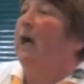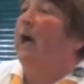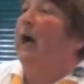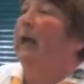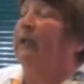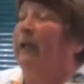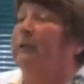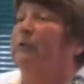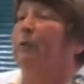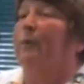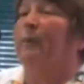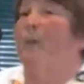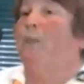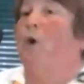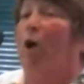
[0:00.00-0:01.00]
I'd like to
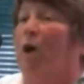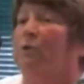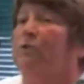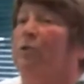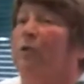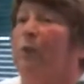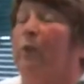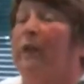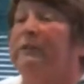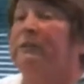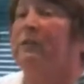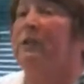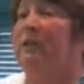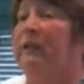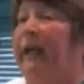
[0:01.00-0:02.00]
remember also the rest
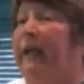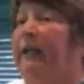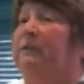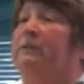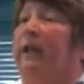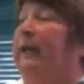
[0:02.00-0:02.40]
of the ladies,